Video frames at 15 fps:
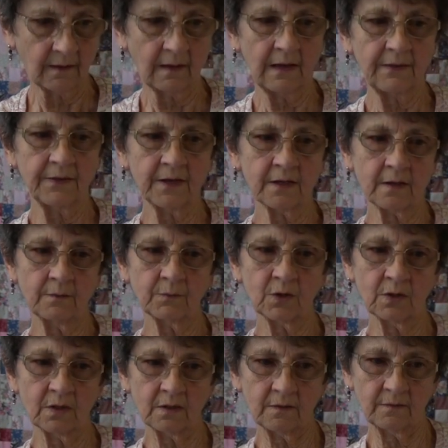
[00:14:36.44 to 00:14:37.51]
I think I'm
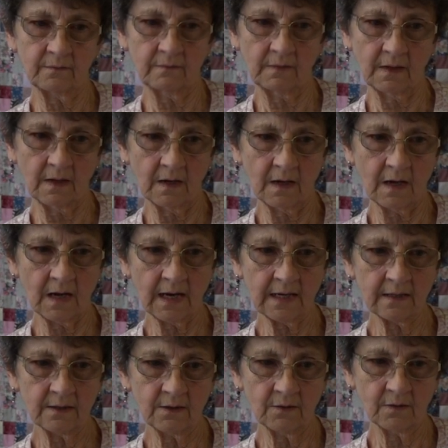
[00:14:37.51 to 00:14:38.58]
going to
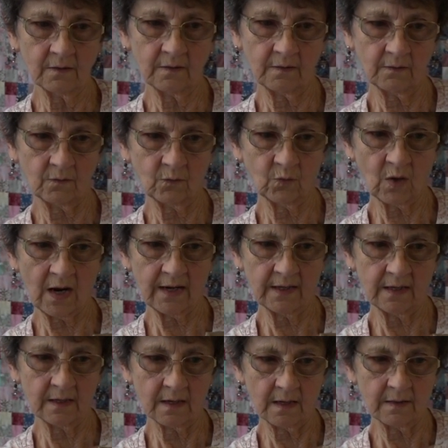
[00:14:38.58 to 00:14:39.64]
hide the
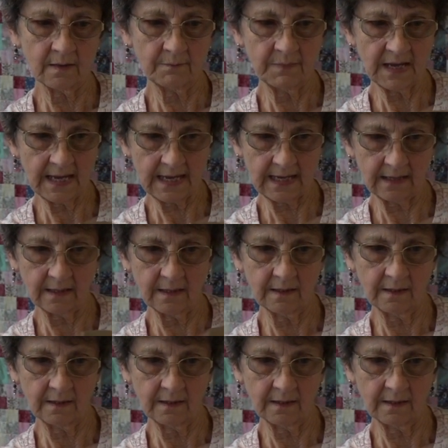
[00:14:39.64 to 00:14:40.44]
writing on the bag